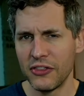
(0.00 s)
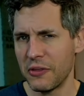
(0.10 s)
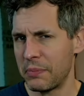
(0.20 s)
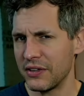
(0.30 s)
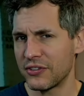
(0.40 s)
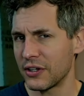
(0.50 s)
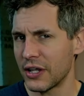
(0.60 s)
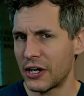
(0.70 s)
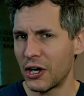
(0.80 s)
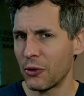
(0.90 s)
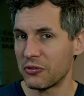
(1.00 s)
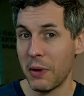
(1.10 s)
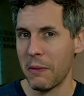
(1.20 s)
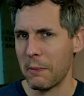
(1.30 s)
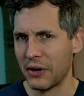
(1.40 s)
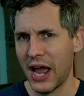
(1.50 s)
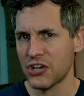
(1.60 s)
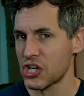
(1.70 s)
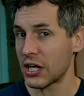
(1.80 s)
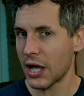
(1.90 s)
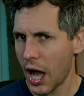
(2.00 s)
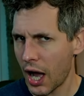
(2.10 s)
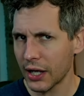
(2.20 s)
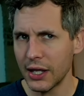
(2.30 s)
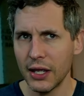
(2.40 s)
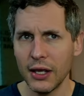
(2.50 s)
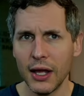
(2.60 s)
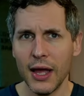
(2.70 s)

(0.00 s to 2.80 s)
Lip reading: The Pistolero is maybe brash and cocky.